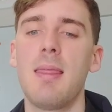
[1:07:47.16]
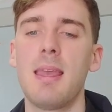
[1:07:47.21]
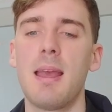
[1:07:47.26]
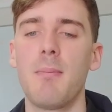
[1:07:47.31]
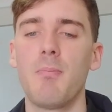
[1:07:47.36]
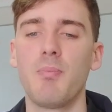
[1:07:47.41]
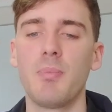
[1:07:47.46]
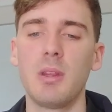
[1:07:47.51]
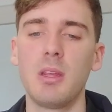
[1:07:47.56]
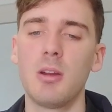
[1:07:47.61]
And
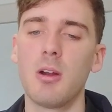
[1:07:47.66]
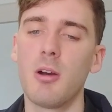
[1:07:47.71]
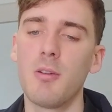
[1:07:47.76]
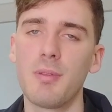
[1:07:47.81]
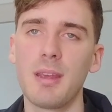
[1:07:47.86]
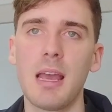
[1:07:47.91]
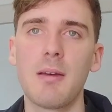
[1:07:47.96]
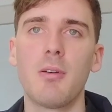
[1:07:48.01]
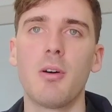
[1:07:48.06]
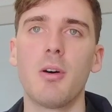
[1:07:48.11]
then,
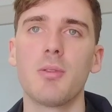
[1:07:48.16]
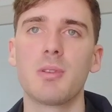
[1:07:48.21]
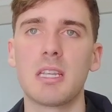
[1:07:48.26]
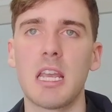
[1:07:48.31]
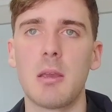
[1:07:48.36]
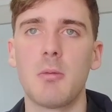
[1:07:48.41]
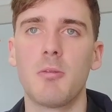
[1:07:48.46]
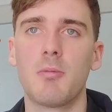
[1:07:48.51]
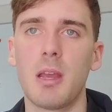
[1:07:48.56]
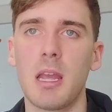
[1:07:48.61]
if you have a whole
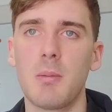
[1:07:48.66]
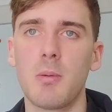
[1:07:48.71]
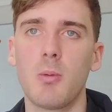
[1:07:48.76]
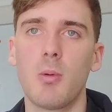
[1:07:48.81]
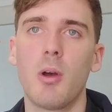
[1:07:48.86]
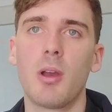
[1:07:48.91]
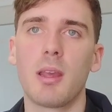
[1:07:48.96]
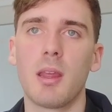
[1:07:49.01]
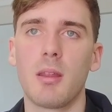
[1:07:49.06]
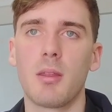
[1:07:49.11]
team of people
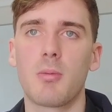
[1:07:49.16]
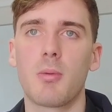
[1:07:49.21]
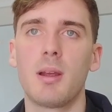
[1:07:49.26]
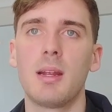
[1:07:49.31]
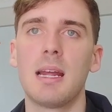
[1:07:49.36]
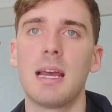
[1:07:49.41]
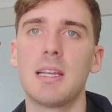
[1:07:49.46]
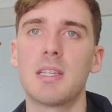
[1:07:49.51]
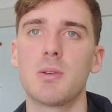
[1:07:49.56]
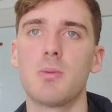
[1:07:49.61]
working 3
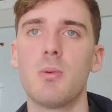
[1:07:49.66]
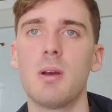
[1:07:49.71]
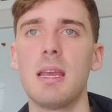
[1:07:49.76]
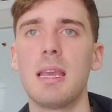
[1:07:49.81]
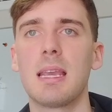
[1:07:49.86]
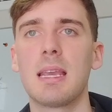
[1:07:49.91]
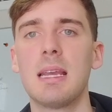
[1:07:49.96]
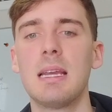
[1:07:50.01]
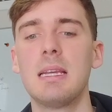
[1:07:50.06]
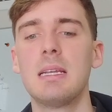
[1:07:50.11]
days a
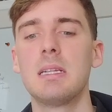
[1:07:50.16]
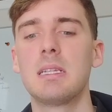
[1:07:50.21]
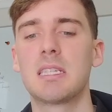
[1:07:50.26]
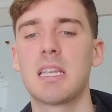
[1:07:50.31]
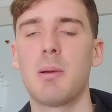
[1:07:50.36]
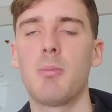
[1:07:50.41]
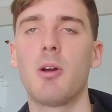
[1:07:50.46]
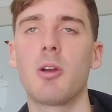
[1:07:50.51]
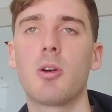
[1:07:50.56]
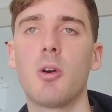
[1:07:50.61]
week,
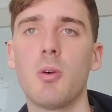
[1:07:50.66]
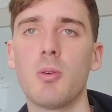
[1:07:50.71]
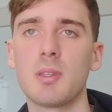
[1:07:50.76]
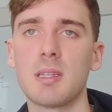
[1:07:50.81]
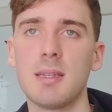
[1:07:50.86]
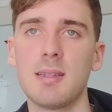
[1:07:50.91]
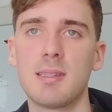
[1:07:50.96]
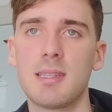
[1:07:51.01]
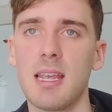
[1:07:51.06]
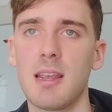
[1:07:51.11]
someone calls
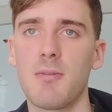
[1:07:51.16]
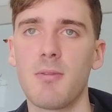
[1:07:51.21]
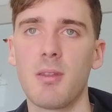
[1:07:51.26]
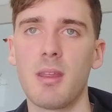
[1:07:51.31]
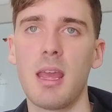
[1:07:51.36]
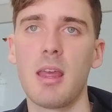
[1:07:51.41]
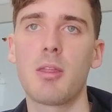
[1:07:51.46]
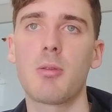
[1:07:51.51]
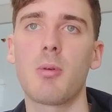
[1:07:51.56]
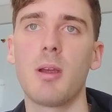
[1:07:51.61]
in sick for
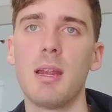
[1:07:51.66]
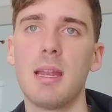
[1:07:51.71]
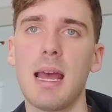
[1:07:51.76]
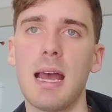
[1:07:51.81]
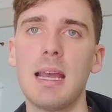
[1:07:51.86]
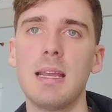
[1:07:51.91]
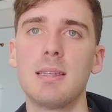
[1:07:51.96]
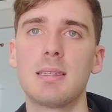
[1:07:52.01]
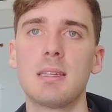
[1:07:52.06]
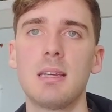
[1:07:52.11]
their 3
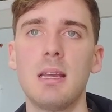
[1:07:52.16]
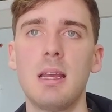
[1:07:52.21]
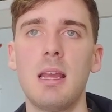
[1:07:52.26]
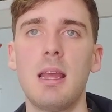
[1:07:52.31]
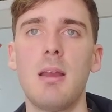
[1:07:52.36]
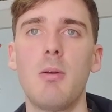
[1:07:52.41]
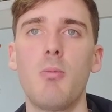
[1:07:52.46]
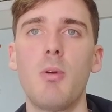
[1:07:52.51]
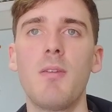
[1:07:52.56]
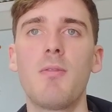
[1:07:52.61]
days,
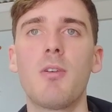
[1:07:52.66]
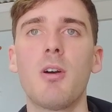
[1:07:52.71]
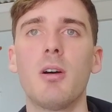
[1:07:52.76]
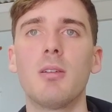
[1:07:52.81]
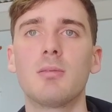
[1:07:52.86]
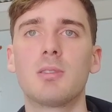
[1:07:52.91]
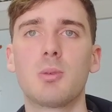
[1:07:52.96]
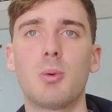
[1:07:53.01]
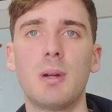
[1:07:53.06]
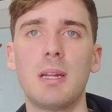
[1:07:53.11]
we've
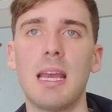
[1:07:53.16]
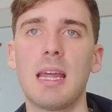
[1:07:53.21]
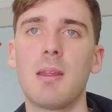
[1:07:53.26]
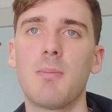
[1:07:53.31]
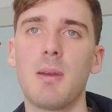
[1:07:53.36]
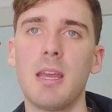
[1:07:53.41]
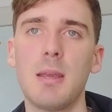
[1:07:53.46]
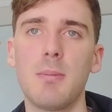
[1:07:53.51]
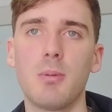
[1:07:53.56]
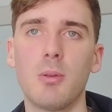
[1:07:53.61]
got 20 other
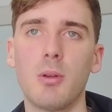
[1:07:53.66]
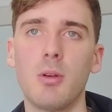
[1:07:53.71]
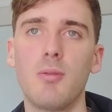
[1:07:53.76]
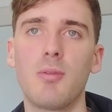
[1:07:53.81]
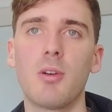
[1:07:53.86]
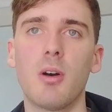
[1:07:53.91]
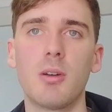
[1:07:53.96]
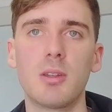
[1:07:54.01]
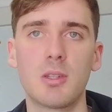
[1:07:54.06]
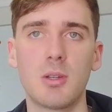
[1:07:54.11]
people who've
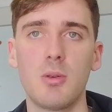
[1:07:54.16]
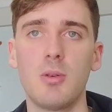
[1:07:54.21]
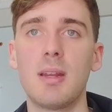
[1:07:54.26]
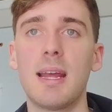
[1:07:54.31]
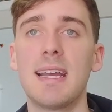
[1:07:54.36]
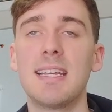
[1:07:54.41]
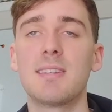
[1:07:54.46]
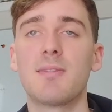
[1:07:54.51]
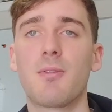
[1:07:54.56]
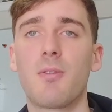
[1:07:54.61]
got 2
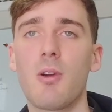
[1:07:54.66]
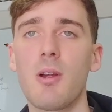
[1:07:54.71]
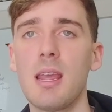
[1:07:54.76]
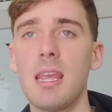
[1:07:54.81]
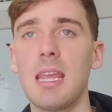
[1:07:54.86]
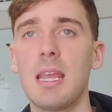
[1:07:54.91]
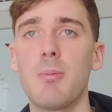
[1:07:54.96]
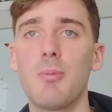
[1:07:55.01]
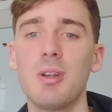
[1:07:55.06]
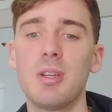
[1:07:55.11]
days
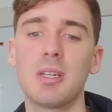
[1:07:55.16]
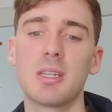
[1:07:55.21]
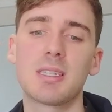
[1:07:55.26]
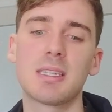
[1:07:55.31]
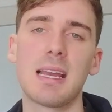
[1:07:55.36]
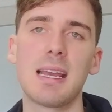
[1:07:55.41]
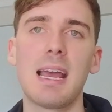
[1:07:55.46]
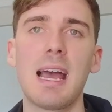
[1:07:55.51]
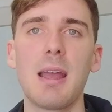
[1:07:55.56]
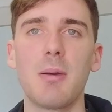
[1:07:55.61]
free and we just
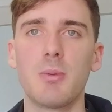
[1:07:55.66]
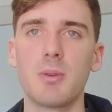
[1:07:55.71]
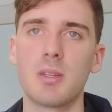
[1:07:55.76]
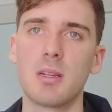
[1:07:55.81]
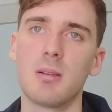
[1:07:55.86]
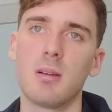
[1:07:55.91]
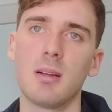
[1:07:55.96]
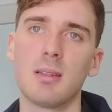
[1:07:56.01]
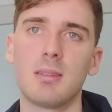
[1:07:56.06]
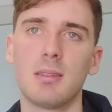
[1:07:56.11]
say, hey, would
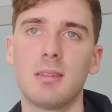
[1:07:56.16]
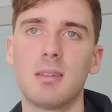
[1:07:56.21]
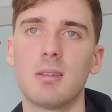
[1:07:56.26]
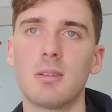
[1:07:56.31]
you like to